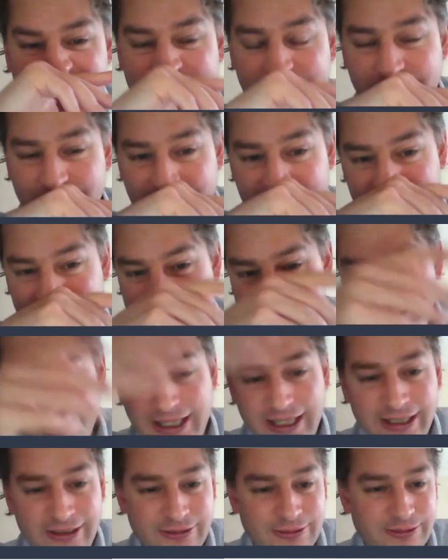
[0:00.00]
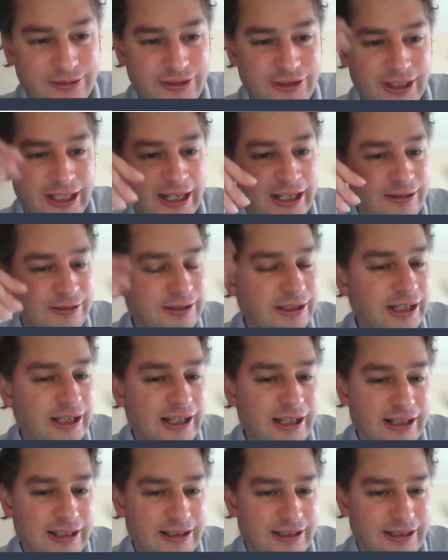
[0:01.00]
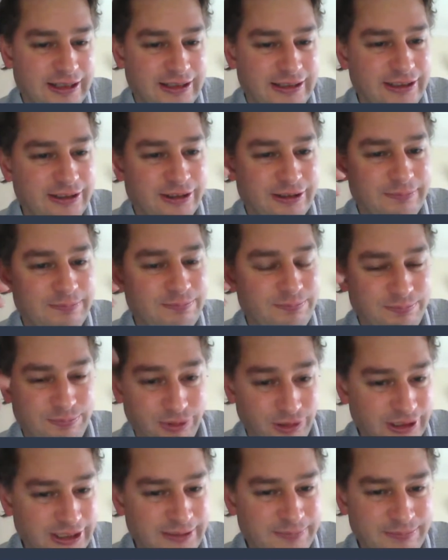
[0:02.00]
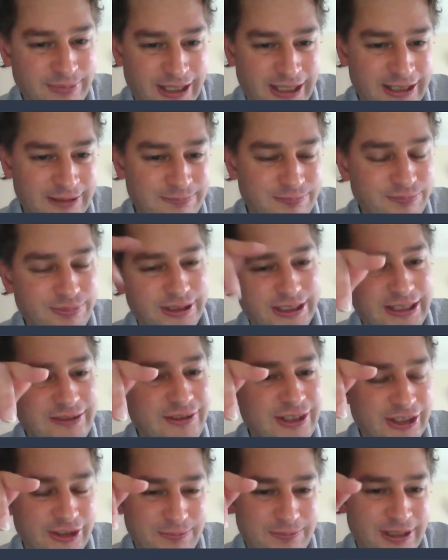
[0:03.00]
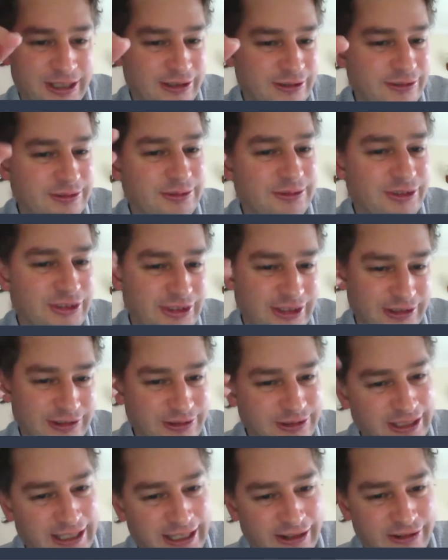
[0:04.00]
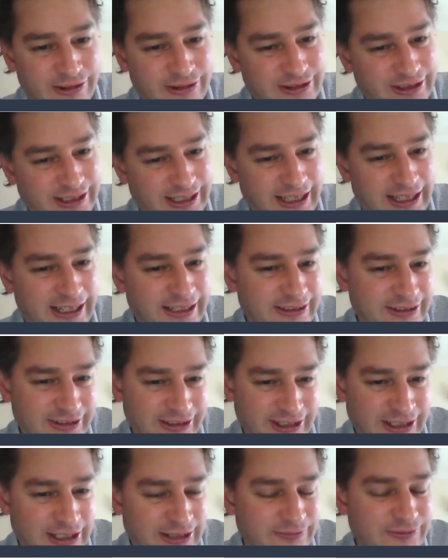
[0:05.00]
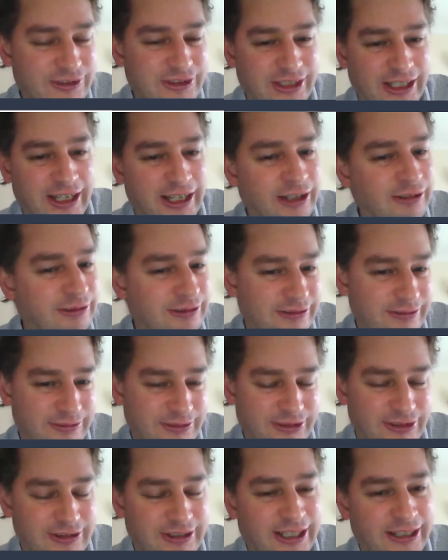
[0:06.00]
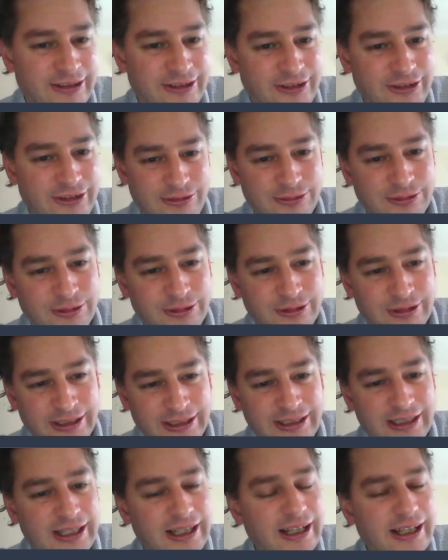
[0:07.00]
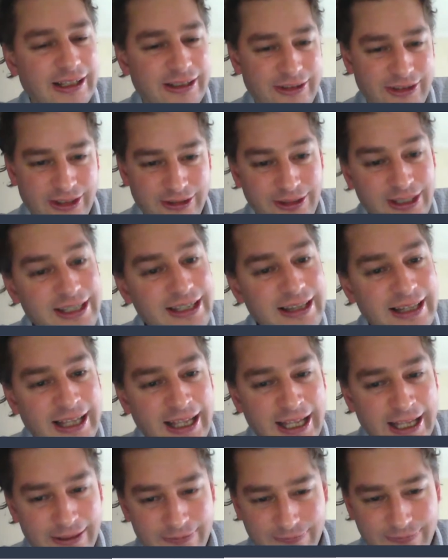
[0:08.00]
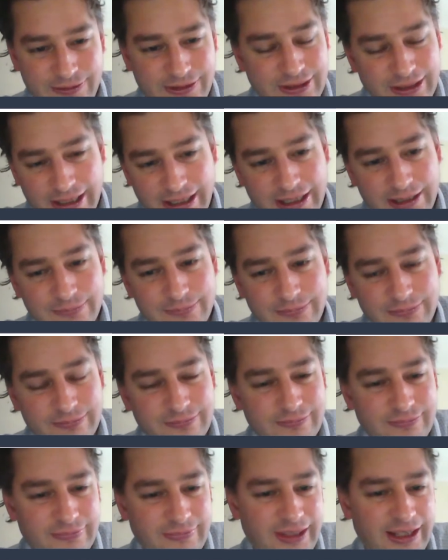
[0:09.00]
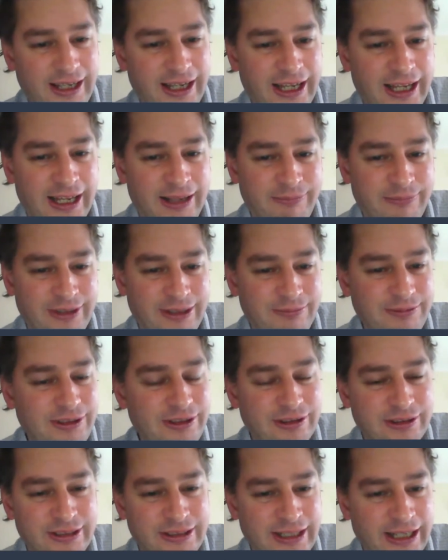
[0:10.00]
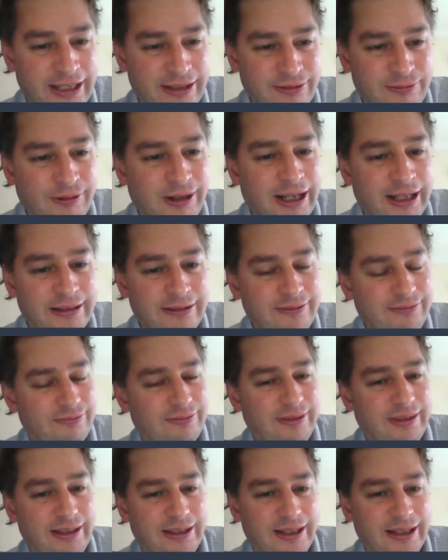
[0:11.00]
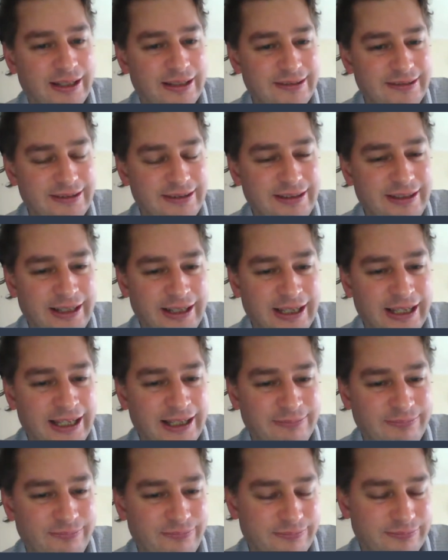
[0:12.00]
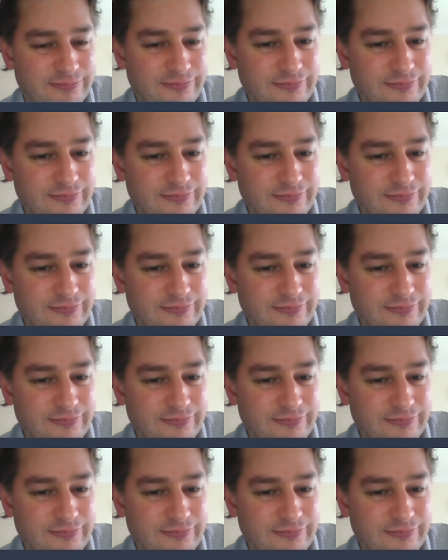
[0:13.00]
or six years or so, and he got bullied by the previous bloke who was still there on the care staff. So another story. So he left. Um, and then we got another one, and um,